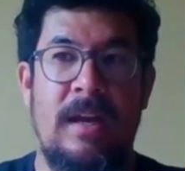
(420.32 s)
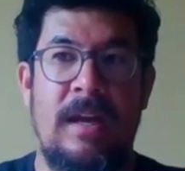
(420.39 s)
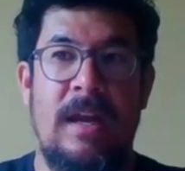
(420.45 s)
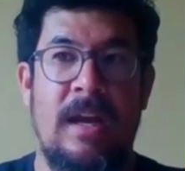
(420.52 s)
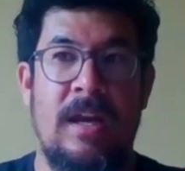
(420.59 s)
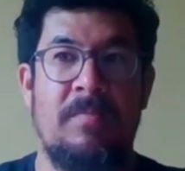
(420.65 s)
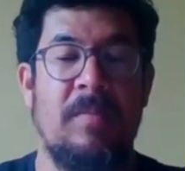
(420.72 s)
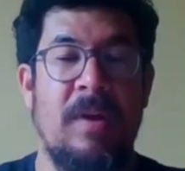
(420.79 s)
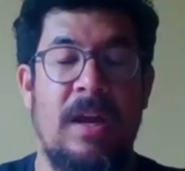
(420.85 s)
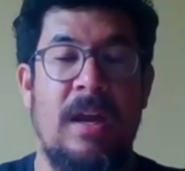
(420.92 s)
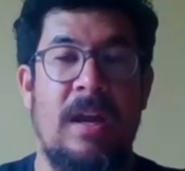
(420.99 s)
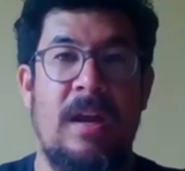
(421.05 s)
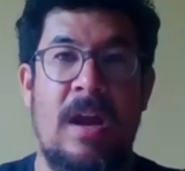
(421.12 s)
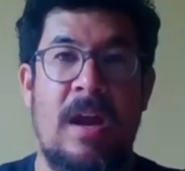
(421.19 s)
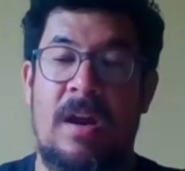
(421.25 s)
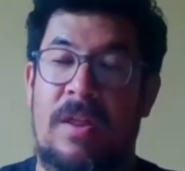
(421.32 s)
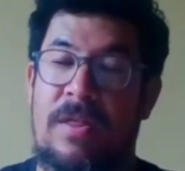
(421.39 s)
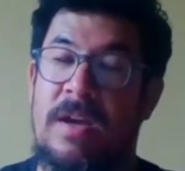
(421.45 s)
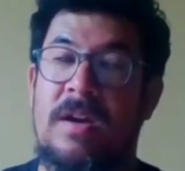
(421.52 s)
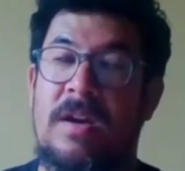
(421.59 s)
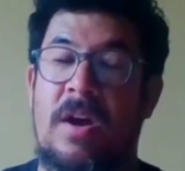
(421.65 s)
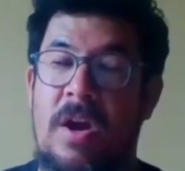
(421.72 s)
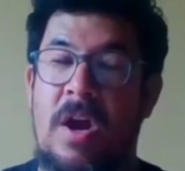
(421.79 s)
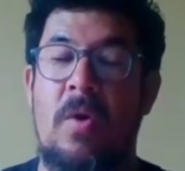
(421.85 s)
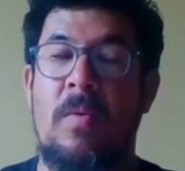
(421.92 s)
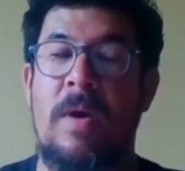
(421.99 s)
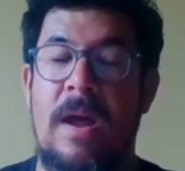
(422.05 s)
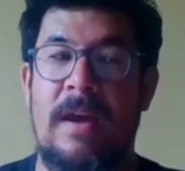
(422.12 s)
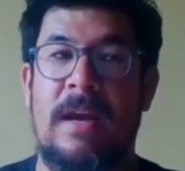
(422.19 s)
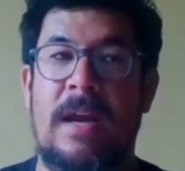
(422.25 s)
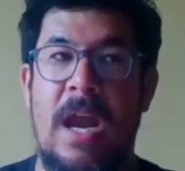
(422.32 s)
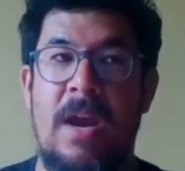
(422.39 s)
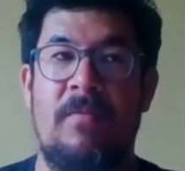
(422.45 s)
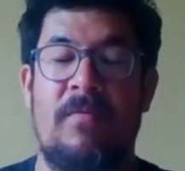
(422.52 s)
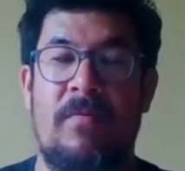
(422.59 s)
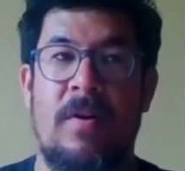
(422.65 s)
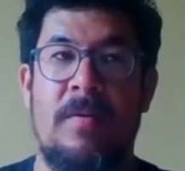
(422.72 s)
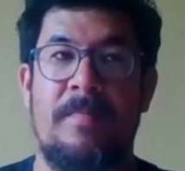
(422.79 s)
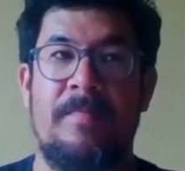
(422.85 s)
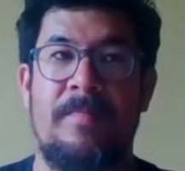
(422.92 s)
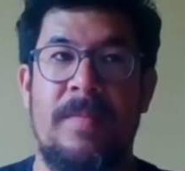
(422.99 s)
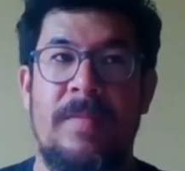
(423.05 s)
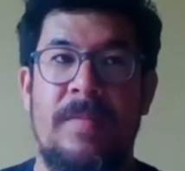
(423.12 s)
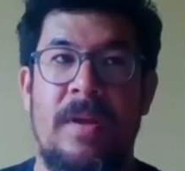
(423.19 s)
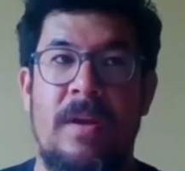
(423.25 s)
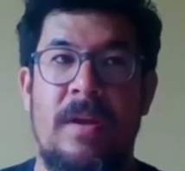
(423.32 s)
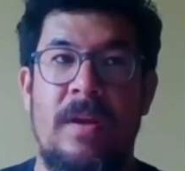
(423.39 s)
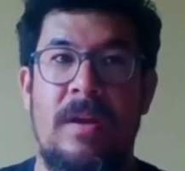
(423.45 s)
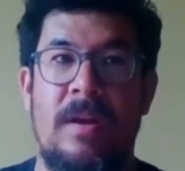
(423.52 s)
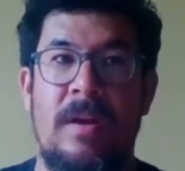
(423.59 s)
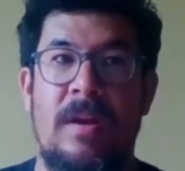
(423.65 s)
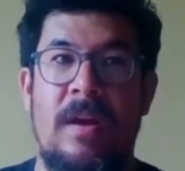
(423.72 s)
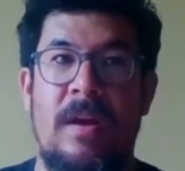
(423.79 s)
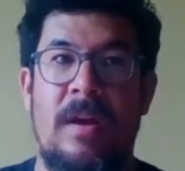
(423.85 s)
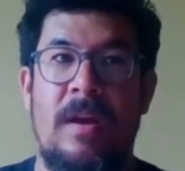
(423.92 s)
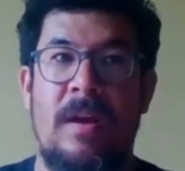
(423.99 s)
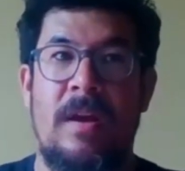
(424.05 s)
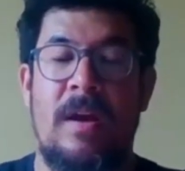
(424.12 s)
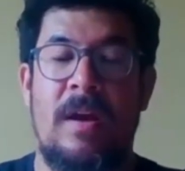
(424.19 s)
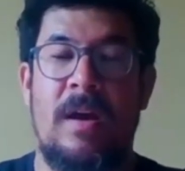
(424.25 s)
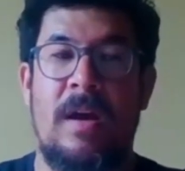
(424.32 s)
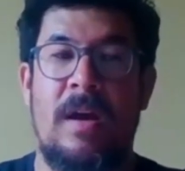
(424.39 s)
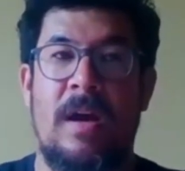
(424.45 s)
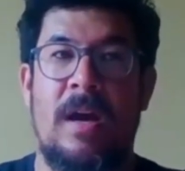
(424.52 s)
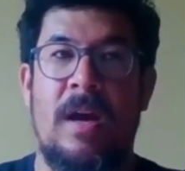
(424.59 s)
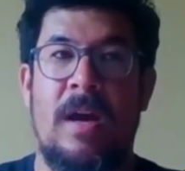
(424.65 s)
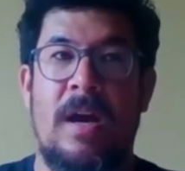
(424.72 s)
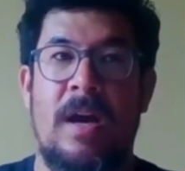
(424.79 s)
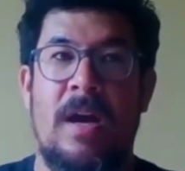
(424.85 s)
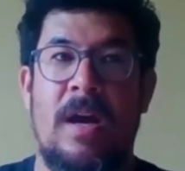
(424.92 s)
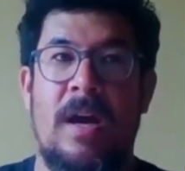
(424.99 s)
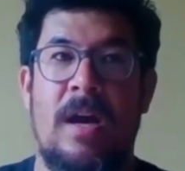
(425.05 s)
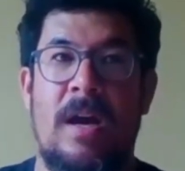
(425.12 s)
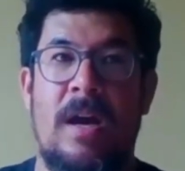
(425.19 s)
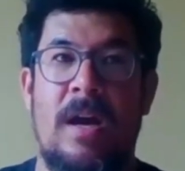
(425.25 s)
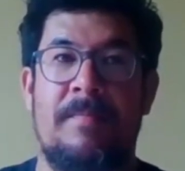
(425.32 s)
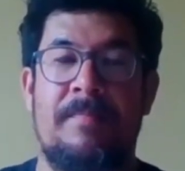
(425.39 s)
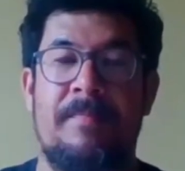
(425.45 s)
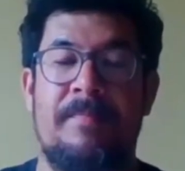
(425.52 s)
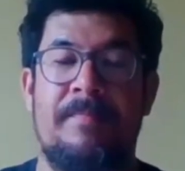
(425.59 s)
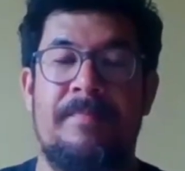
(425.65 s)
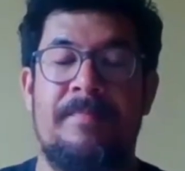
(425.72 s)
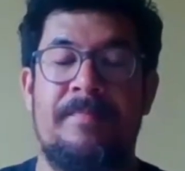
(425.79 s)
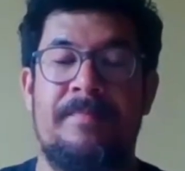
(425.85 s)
in me, and I think I know where that came from. Um,